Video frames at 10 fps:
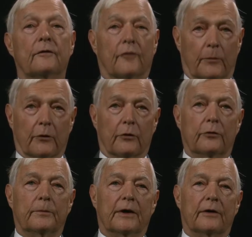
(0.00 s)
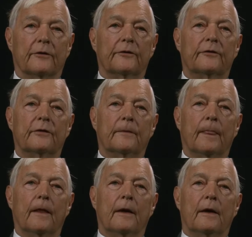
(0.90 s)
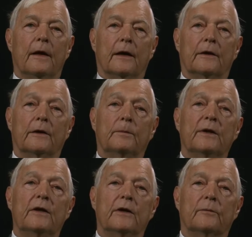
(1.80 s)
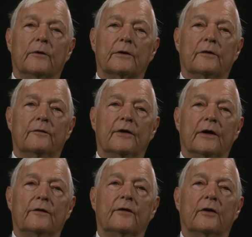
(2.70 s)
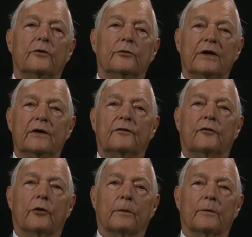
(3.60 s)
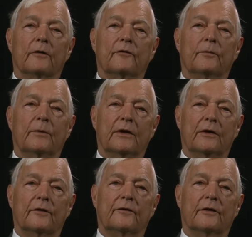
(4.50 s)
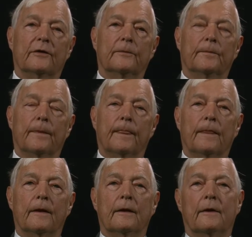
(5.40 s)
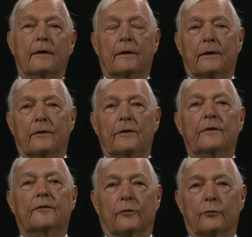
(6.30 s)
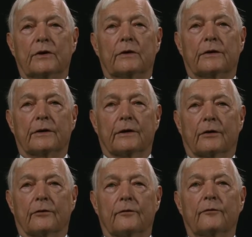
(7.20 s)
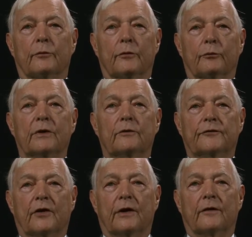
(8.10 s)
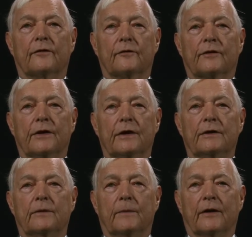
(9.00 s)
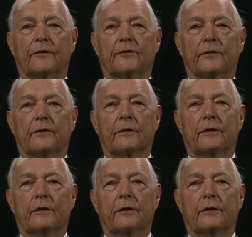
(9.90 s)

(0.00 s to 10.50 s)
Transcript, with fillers: from their own mouths, and in a medium that conveys a unique form of immediacy. These are real encounters with real giants of Canadian medicine,